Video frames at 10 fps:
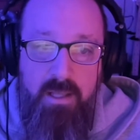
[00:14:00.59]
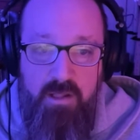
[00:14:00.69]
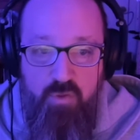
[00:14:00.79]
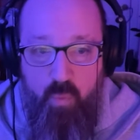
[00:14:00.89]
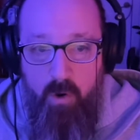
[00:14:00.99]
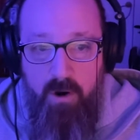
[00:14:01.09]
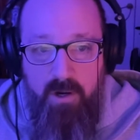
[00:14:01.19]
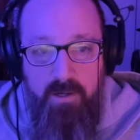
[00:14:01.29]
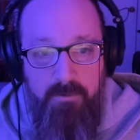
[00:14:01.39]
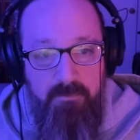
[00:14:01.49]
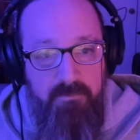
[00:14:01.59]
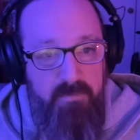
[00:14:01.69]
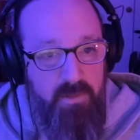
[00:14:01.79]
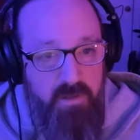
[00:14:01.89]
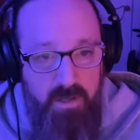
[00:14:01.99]
It's work.
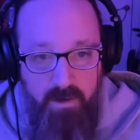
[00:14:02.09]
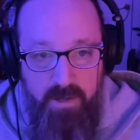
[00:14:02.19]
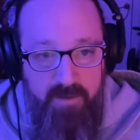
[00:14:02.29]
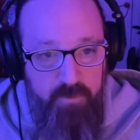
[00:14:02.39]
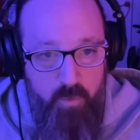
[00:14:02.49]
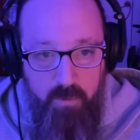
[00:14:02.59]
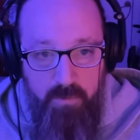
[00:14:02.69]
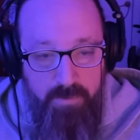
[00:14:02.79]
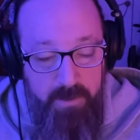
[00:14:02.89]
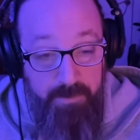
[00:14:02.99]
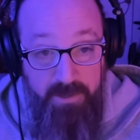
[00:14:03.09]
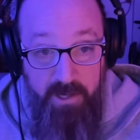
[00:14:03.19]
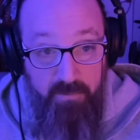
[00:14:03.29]
You know, you have to work with people you